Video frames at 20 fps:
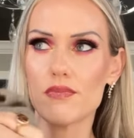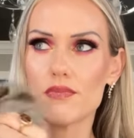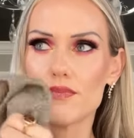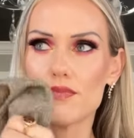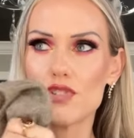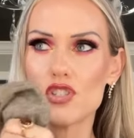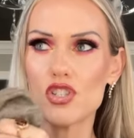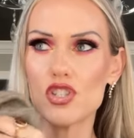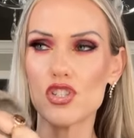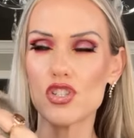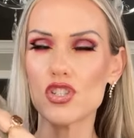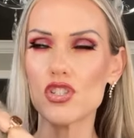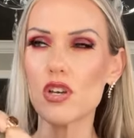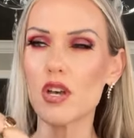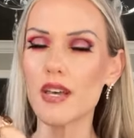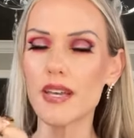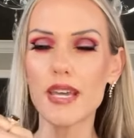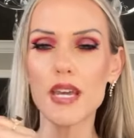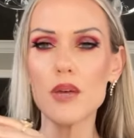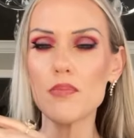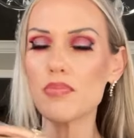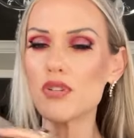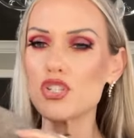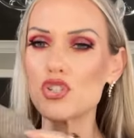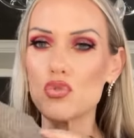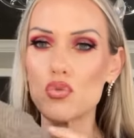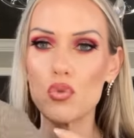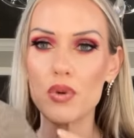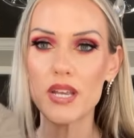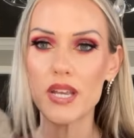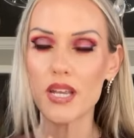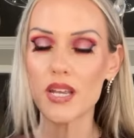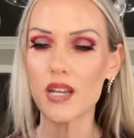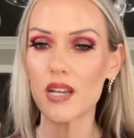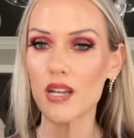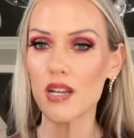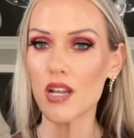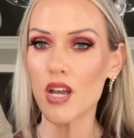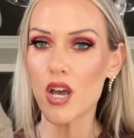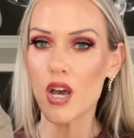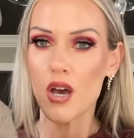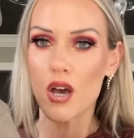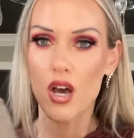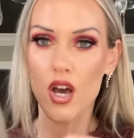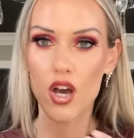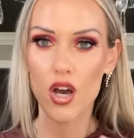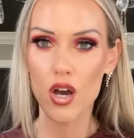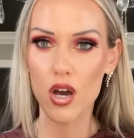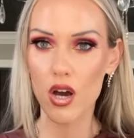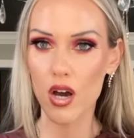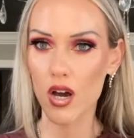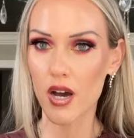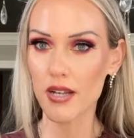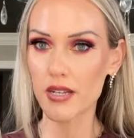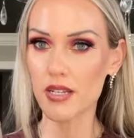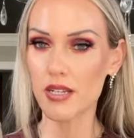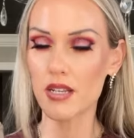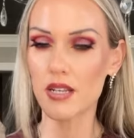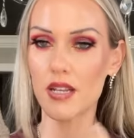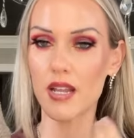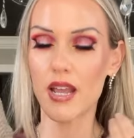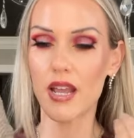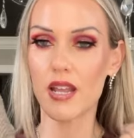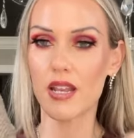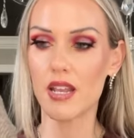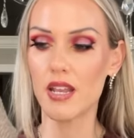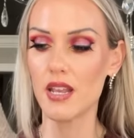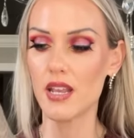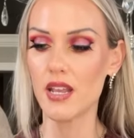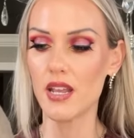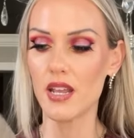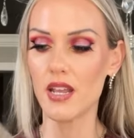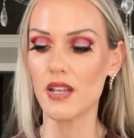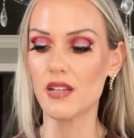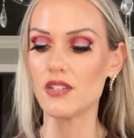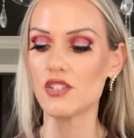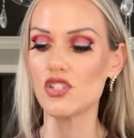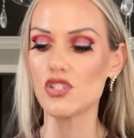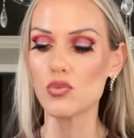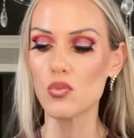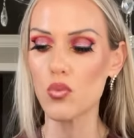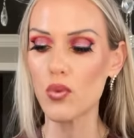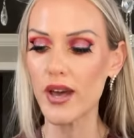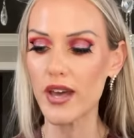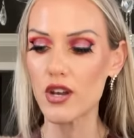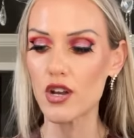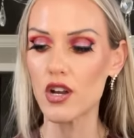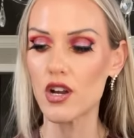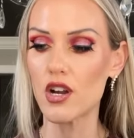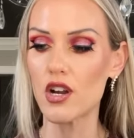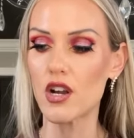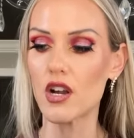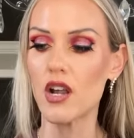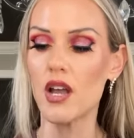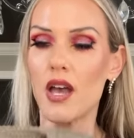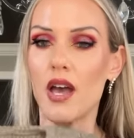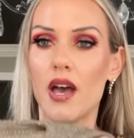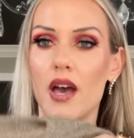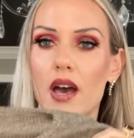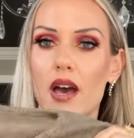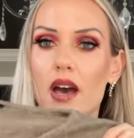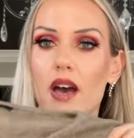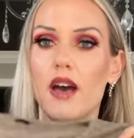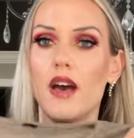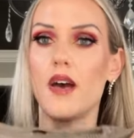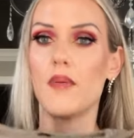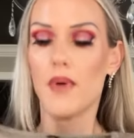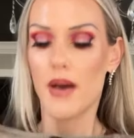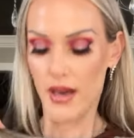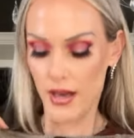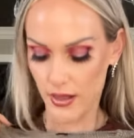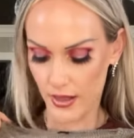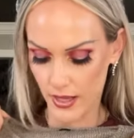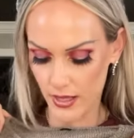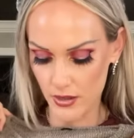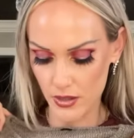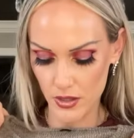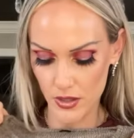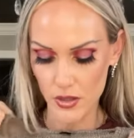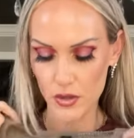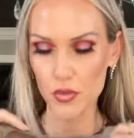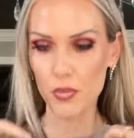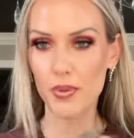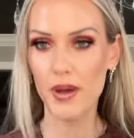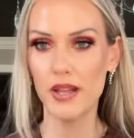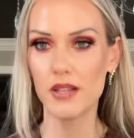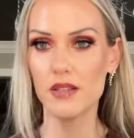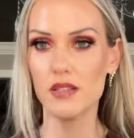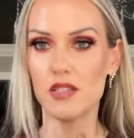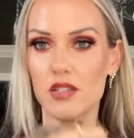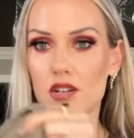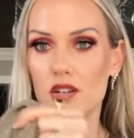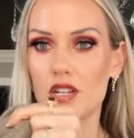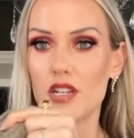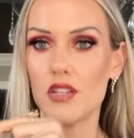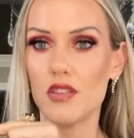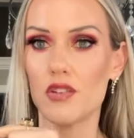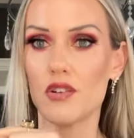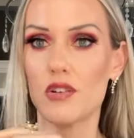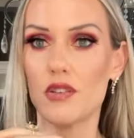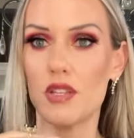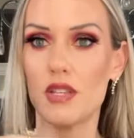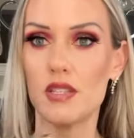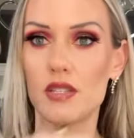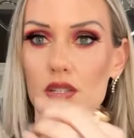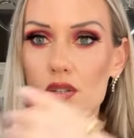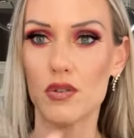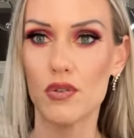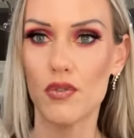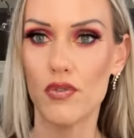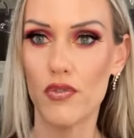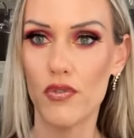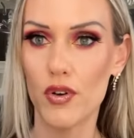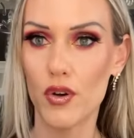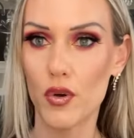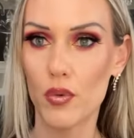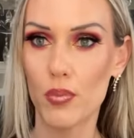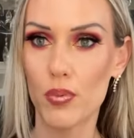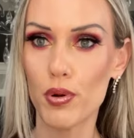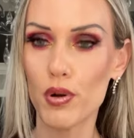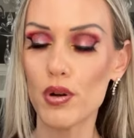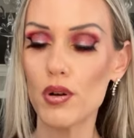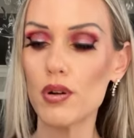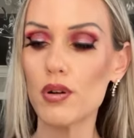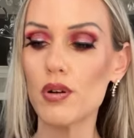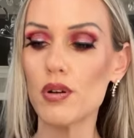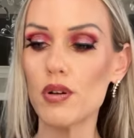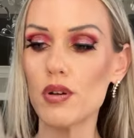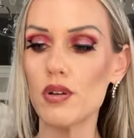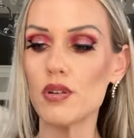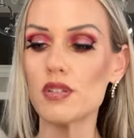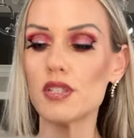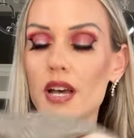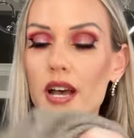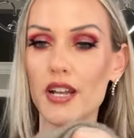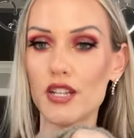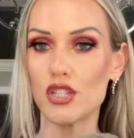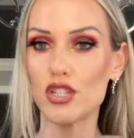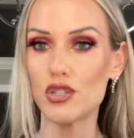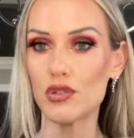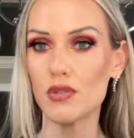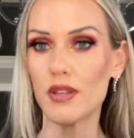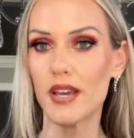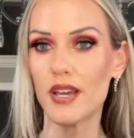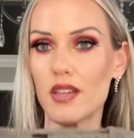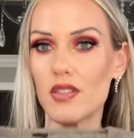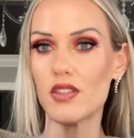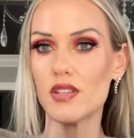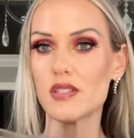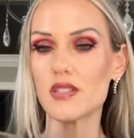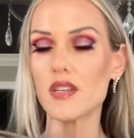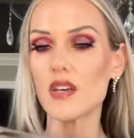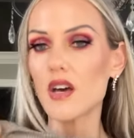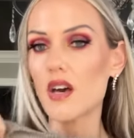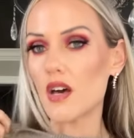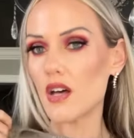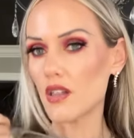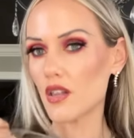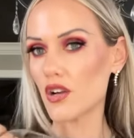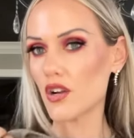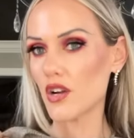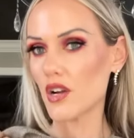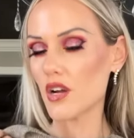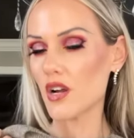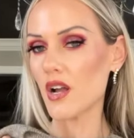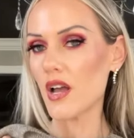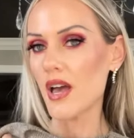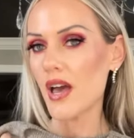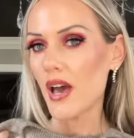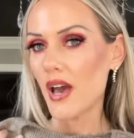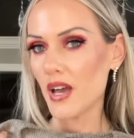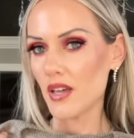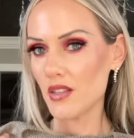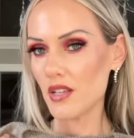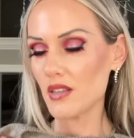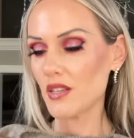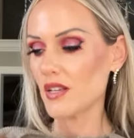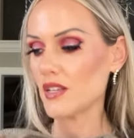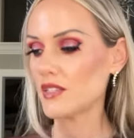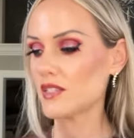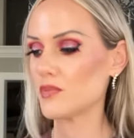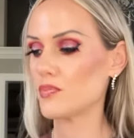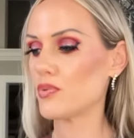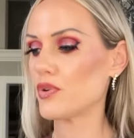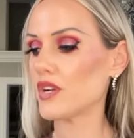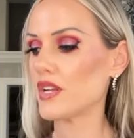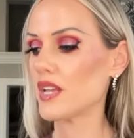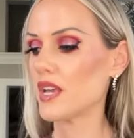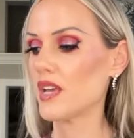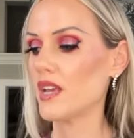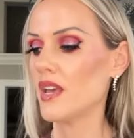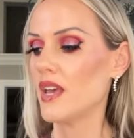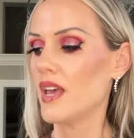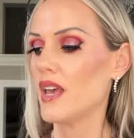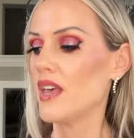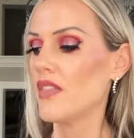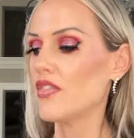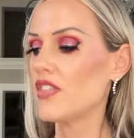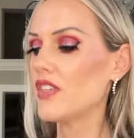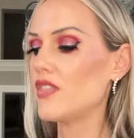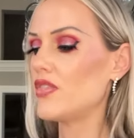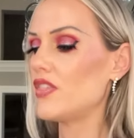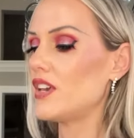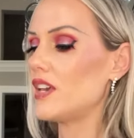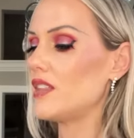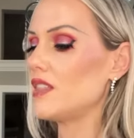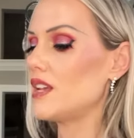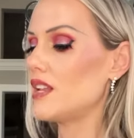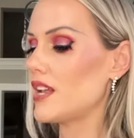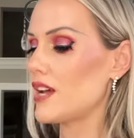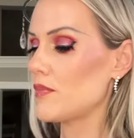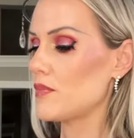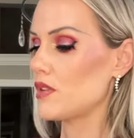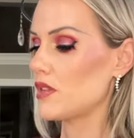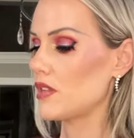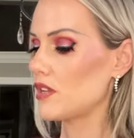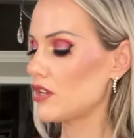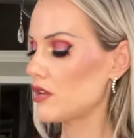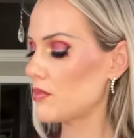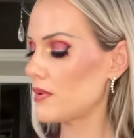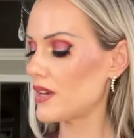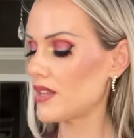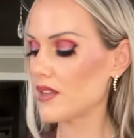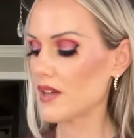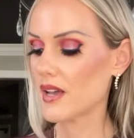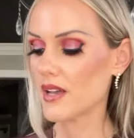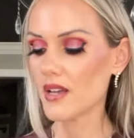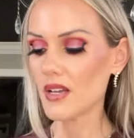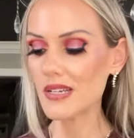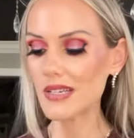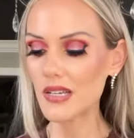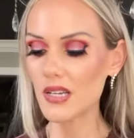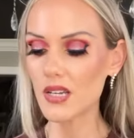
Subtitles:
so, like in between a cotton and a knit sweater. I like the little buttons on it. There are these little faux pearls. I do like this color. I think that's pretty. The thing that I'm a little bit like